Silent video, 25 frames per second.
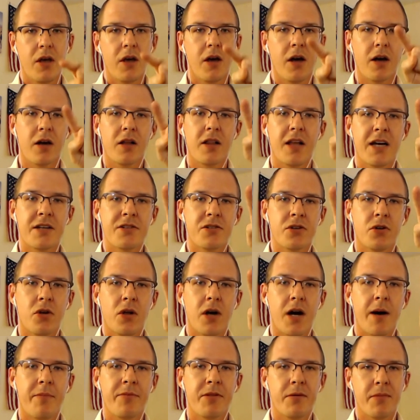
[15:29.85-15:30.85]
A classical
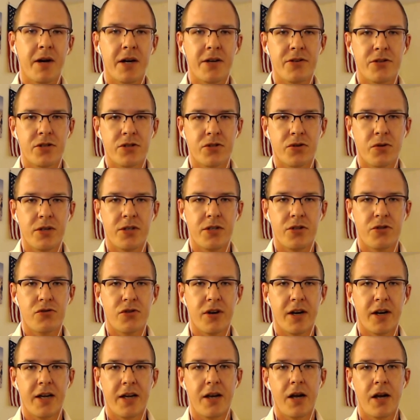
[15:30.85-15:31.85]
optimizer is going to
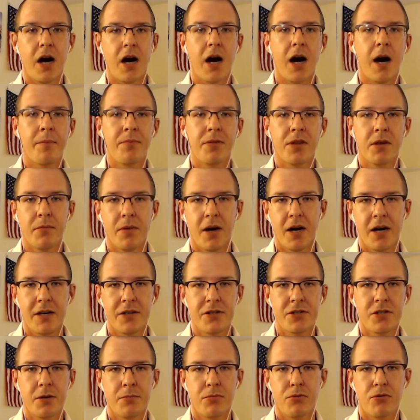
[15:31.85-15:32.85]
try and
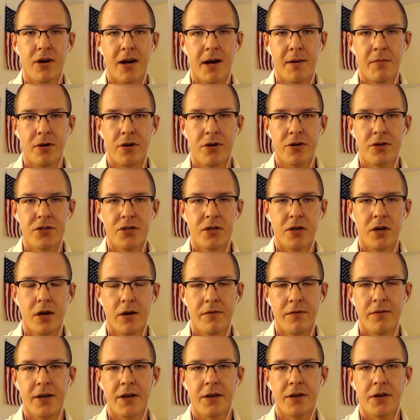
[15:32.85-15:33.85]
optimize the parameters
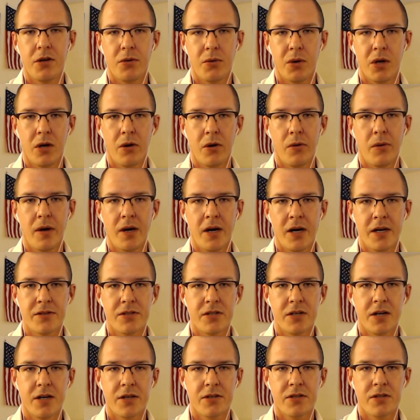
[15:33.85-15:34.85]
of that QAOA
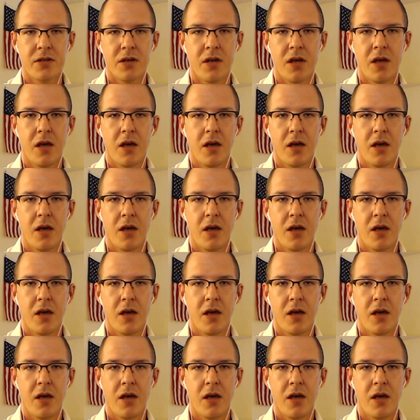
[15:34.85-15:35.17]
ansatz.